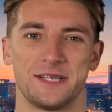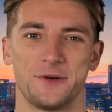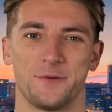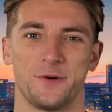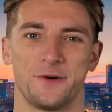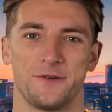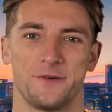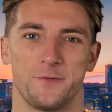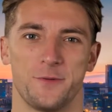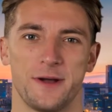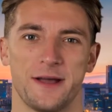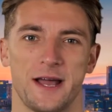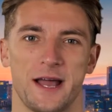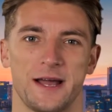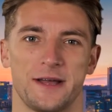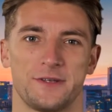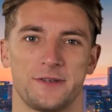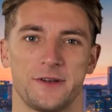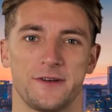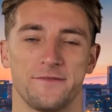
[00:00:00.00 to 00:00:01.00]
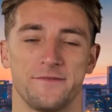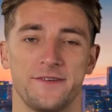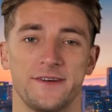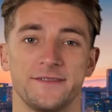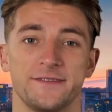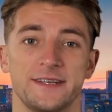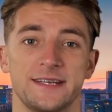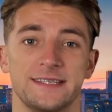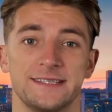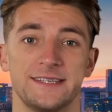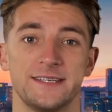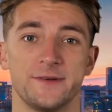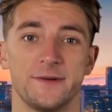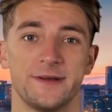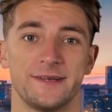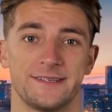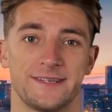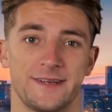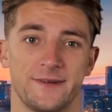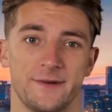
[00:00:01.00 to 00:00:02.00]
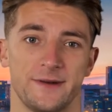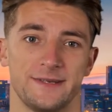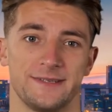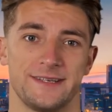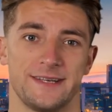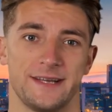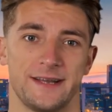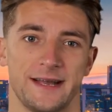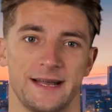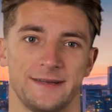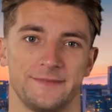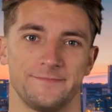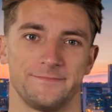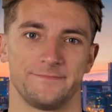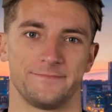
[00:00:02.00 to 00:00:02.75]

your 350,000.